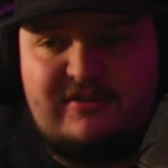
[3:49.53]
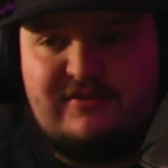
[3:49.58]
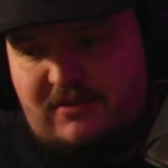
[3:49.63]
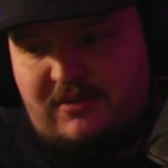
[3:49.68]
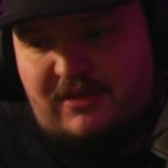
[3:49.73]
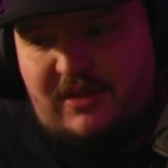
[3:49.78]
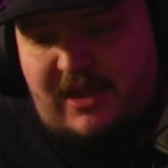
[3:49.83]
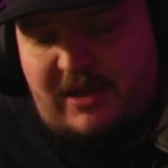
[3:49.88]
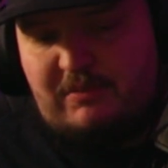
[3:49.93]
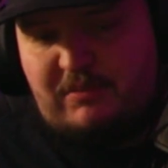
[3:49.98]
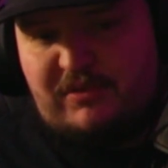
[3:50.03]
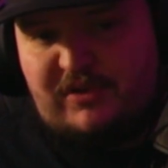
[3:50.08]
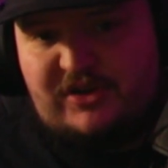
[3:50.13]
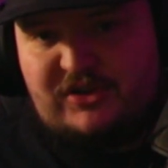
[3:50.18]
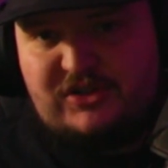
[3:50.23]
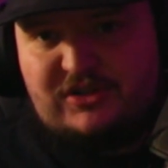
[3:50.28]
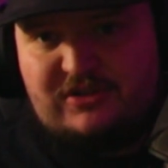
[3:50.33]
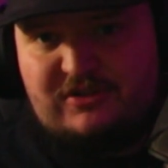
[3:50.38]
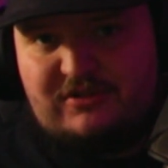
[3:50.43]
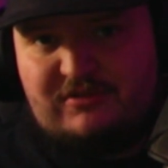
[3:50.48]
That
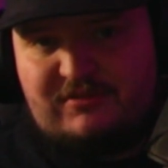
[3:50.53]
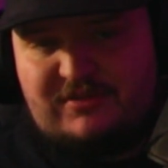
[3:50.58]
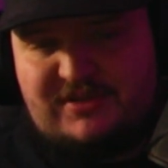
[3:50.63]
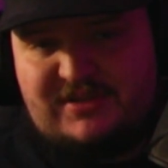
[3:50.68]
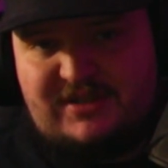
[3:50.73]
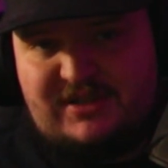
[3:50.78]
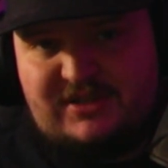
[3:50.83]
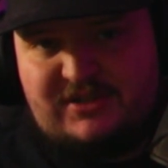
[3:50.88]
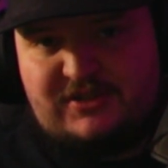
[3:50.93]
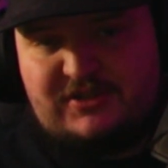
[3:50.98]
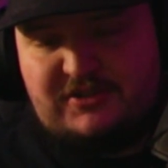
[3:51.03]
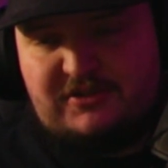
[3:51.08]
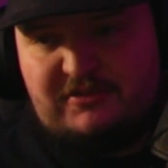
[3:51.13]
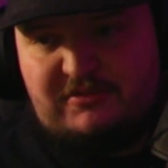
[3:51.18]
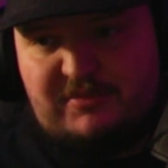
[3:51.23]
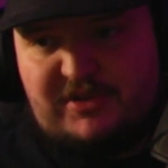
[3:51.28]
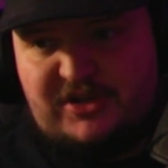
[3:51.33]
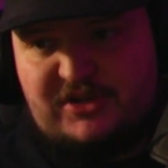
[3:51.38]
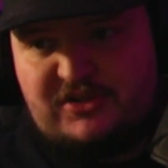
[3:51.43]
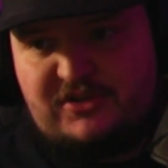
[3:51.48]
pressure was like so
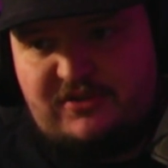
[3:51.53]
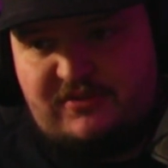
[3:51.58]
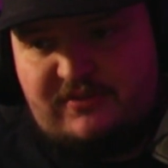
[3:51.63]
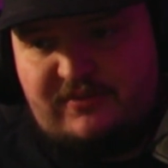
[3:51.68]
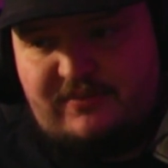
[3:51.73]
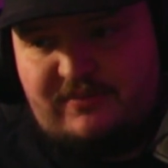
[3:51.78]
much.